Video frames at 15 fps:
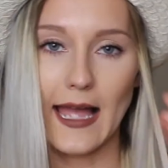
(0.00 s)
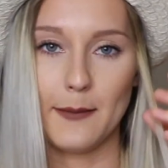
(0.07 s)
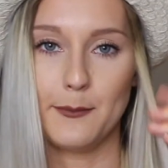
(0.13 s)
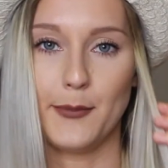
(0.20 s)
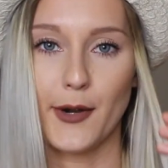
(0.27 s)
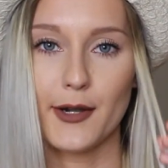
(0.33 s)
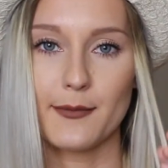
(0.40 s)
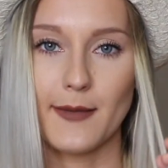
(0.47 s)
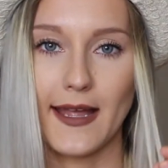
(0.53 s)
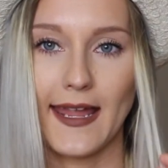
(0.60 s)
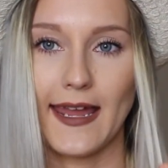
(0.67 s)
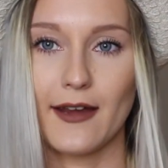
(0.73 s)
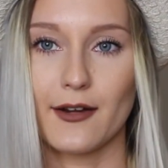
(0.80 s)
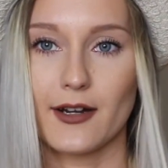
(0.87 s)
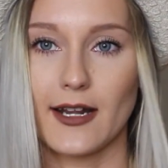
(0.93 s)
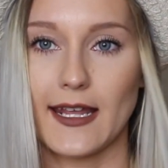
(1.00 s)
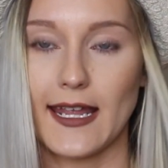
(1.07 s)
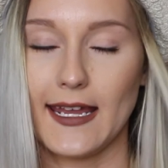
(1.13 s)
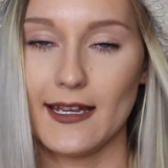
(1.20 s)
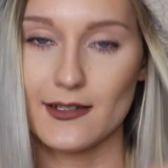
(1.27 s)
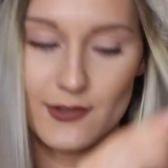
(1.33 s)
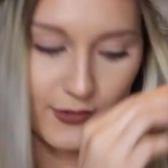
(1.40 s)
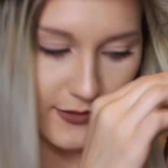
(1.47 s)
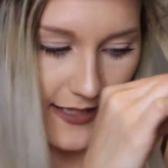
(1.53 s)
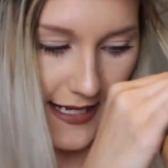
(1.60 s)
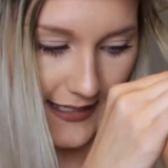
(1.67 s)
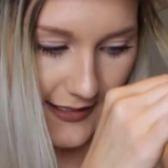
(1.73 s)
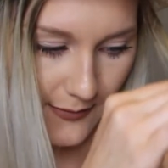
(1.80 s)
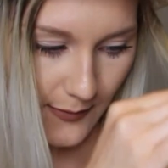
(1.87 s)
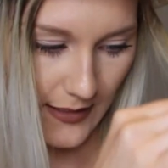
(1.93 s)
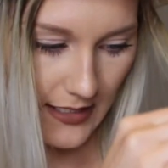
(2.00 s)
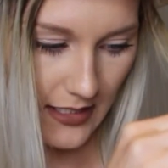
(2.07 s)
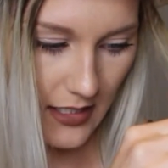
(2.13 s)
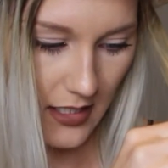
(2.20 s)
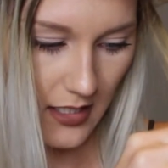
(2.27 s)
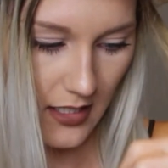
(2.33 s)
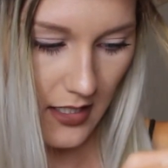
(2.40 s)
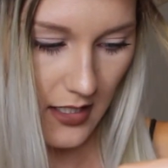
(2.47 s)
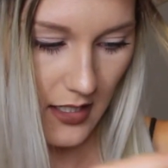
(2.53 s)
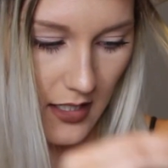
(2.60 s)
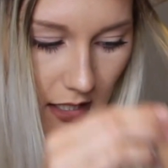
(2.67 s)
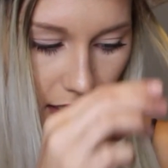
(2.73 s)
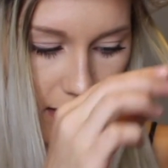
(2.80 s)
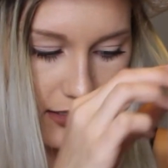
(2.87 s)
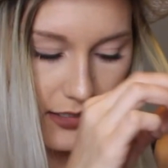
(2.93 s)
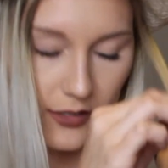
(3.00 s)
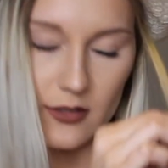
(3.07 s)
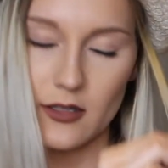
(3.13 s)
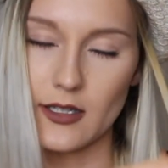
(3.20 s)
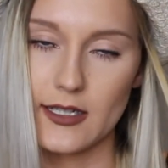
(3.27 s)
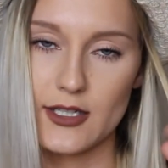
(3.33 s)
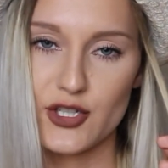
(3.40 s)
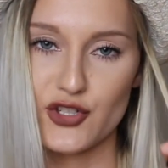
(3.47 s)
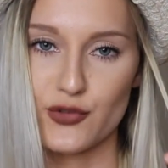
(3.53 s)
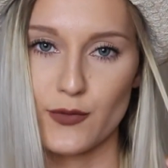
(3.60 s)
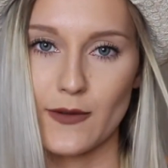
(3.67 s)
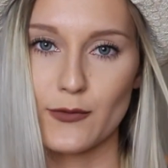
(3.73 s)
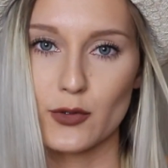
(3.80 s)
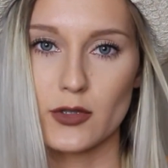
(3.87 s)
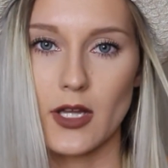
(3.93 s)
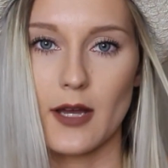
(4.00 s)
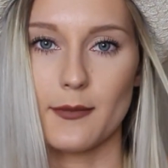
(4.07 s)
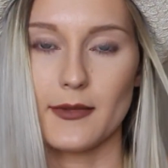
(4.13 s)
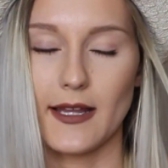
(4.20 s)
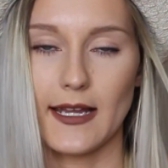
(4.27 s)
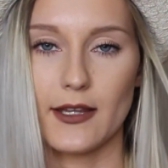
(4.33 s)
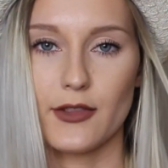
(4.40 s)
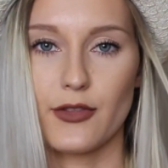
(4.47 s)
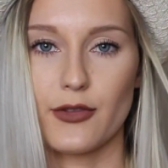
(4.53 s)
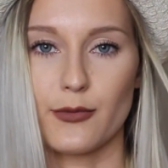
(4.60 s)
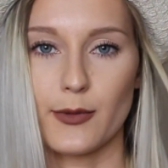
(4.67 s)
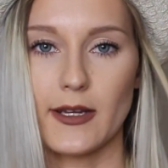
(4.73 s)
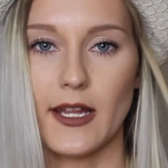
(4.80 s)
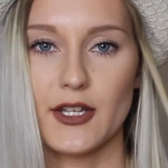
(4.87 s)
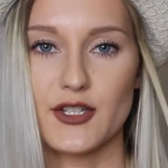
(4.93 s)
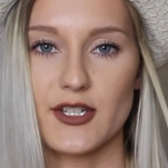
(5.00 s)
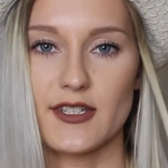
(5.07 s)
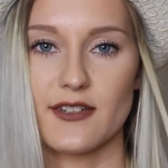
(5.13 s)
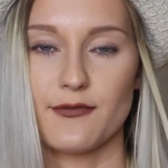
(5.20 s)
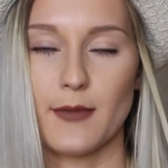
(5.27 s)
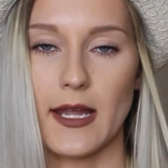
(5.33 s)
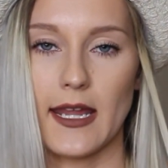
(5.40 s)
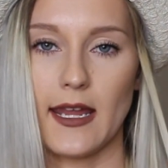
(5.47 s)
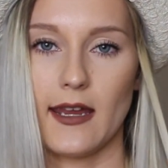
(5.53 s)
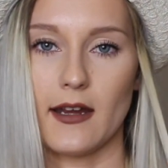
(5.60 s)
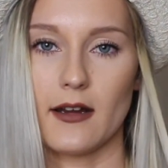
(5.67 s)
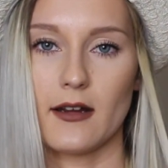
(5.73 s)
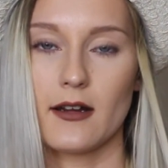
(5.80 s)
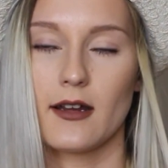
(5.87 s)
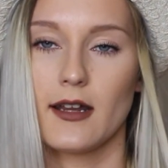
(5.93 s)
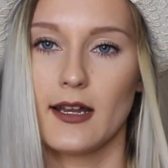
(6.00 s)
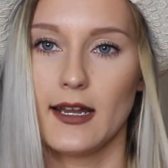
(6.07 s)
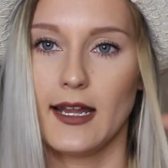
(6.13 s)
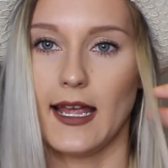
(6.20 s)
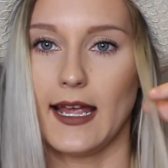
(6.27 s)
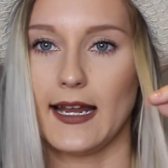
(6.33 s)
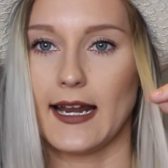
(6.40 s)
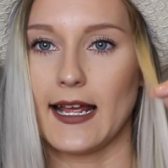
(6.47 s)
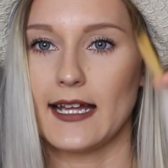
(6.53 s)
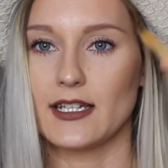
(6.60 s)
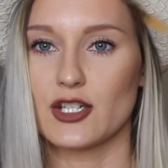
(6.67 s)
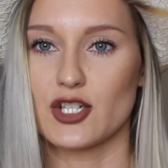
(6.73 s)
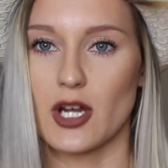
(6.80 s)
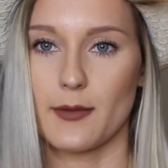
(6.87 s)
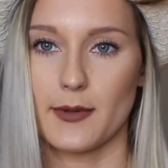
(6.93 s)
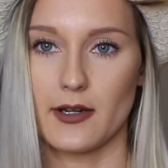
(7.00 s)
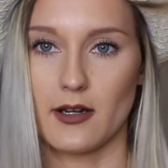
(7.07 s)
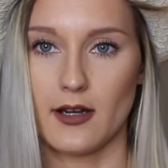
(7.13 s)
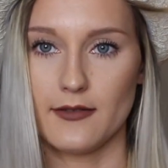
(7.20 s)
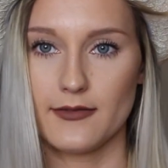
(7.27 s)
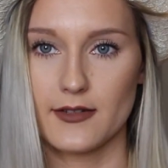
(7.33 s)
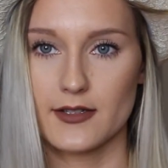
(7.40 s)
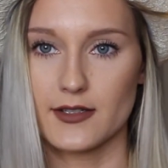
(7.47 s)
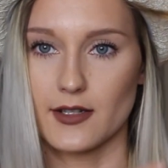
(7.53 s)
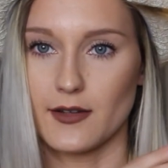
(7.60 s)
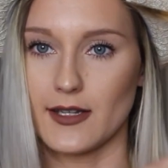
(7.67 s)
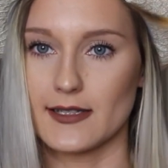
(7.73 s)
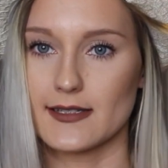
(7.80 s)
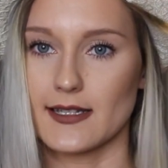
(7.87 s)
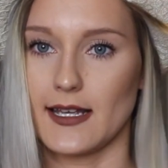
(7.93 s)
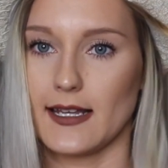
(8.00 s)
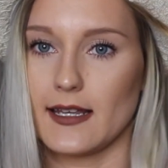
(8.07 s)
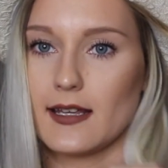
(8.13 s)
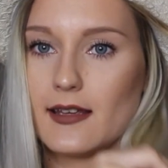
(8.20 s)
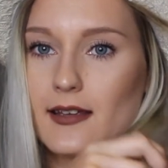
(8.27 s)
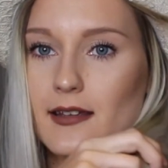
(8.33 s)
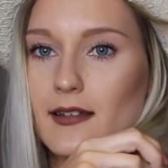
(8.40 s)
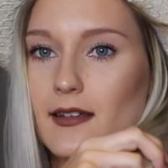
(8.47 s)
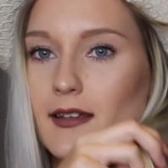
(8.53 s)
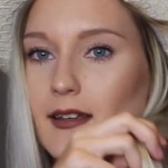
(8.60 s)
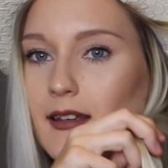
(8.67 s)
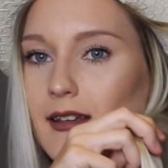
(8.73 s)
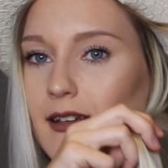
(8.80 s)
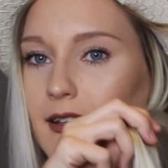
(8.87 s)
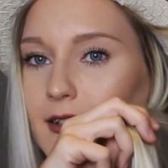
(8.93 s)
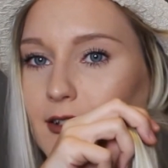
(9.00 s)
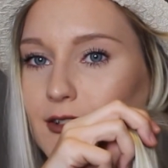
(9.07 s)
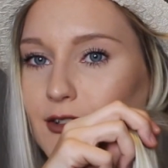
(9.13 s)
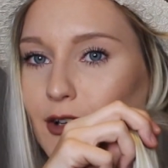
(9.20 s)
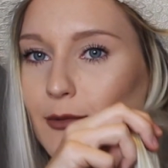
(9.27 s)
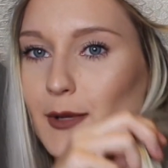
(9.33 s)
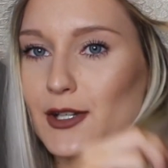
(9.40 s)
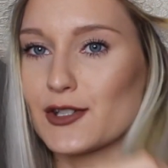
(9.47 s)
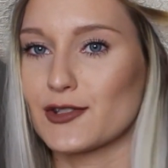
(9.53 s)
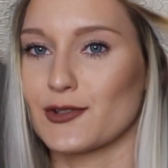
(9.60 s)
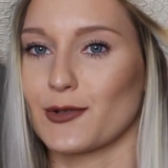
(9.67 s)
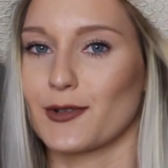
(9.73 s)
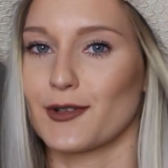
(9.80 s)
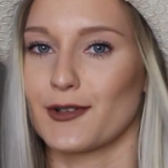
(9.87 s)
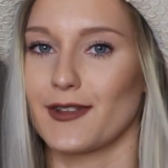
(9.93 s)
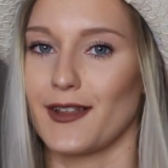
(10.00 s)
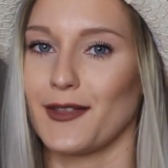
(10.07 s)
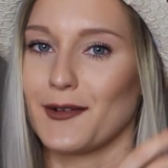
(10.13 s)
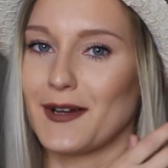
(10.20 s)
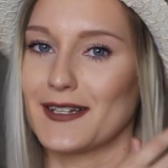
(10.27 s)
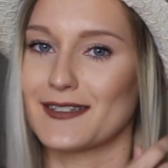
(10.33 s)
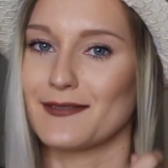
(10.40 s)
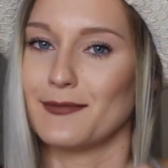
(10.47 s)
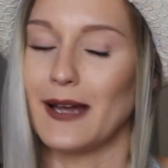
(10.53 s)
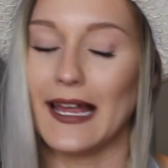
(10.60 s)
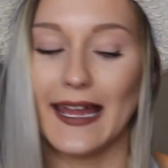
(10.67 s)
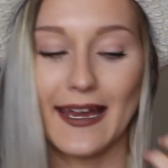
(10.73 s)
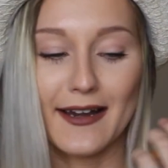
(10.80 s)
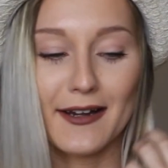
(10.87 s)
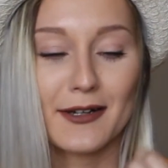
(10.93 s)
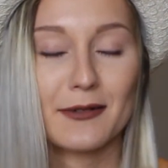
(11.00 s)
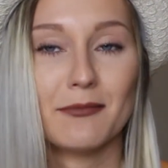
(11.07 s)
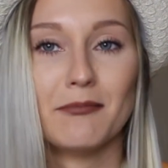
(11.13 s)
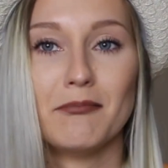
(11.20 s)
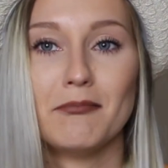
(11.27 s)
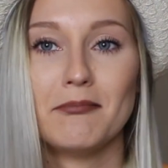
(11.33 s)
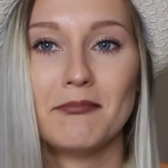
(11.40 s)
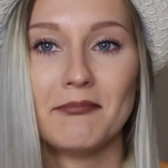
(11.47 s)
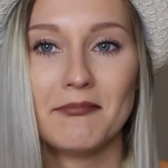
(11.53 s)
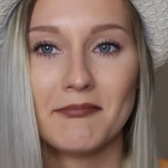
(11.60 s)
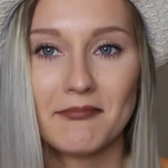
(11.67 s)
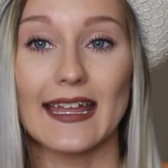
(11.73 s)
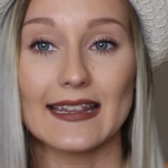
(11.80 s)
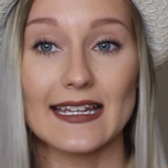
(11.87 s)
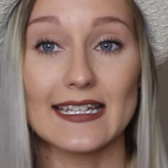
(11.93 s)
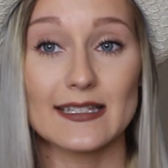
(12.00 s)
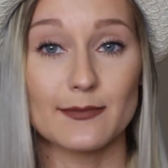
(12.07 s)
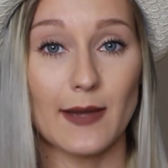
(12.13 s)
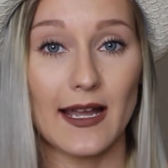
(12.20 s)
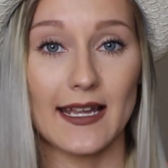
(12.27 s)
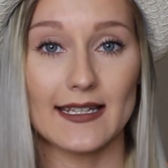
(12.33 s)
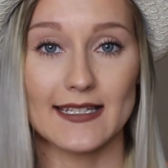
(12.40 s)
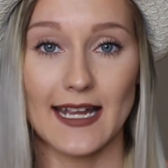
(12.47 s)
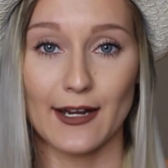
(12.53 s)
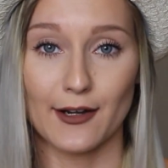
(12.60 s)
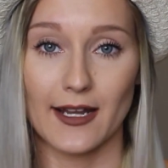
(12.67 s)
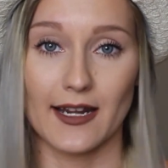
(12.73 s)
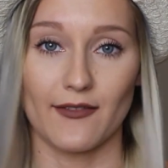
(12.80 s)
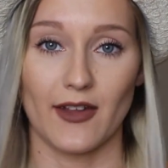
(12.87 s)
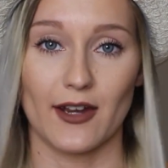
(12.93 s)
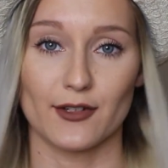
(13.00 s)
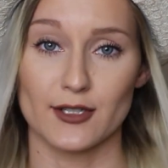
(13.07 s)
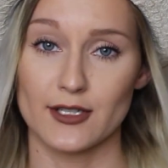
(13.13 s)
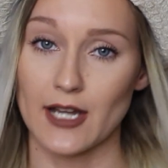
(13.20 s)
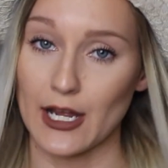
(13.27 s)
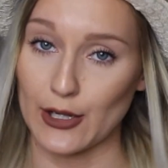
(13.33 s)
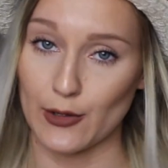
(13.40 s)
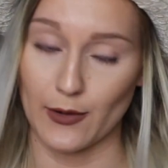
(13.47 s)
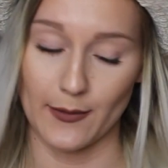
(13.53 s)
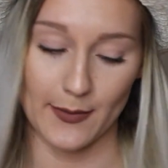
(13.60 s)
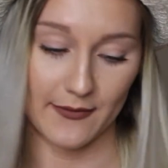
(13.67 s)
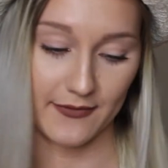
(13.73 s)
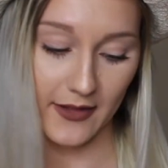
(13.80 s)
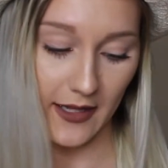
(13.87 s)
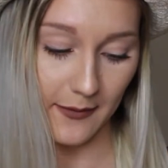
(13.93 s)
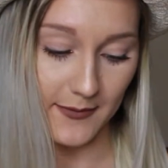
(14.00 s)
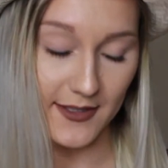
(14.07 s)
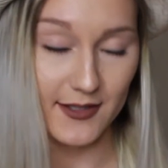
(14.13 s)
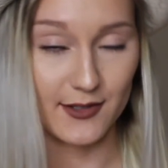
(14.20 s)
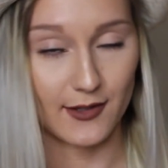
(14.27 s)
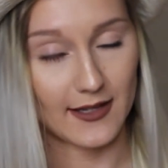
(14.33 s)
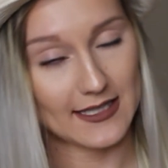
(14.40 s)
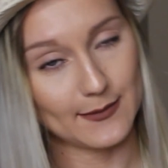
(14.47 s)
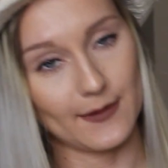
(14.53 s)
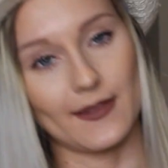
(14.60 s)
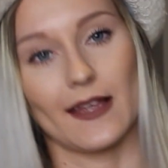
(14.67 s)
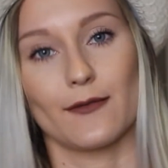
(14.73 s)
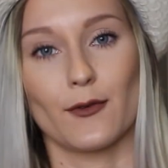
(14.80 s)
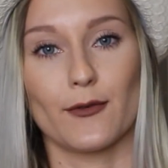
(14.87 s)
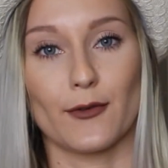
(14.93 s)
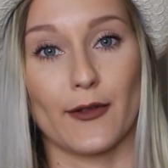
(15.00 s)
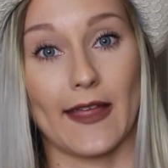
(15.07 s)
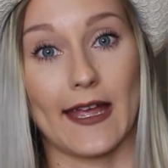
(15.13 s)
I burnt my hair on a candle last week. Literally shriveled up like 3 inches of my hair. And I had to chop it off, so it's like so much shorter than the rest of my hair. At least my entire head of hair did not go up in flames, so let's be thankful for